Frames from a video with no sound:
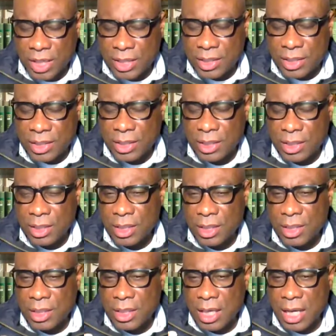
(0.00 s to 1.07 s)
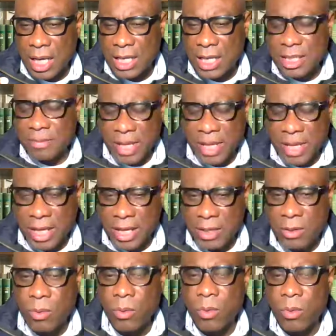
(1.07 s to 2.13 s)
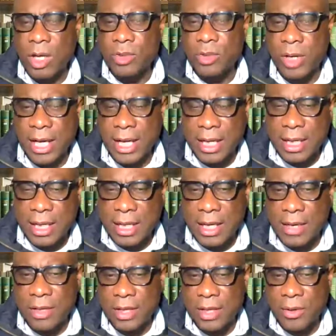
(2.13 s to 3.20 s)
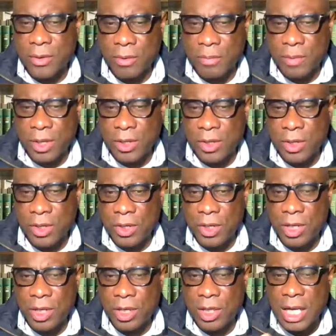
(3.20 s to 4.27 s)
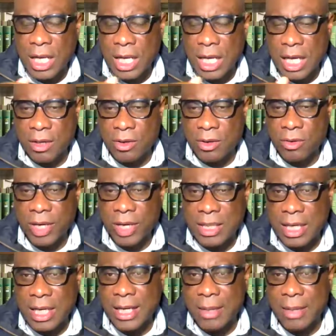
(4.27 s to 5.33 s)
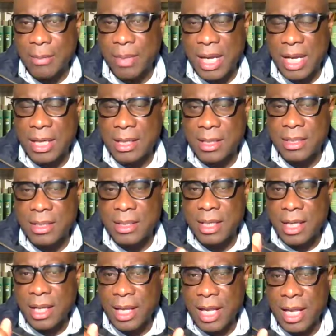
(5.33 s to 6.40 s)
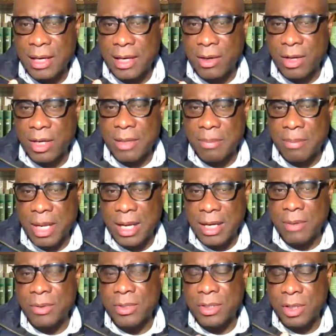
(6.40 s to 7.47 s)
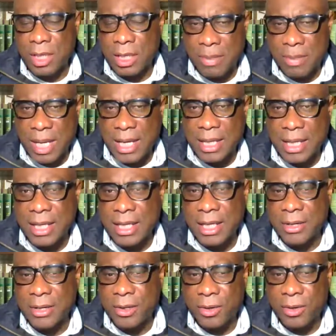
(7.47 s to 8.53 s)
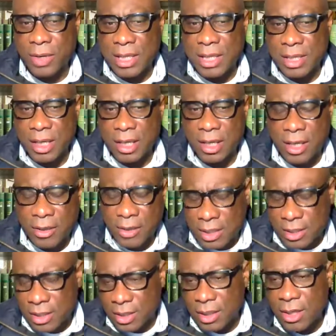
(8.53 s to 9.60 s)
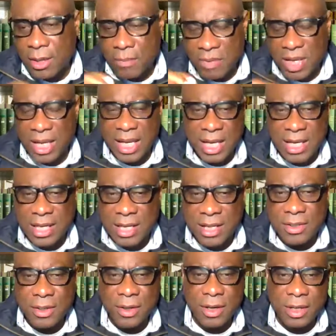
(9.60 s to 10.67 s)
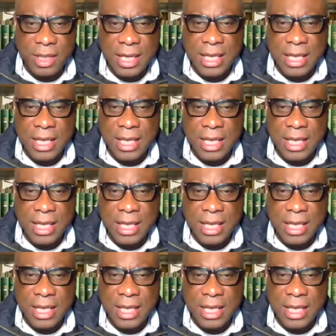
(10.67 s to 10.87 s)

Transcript: Greece, and Spain were dragging down the European Union and creating an imbalance that was undermining the euro as a currency. But again, this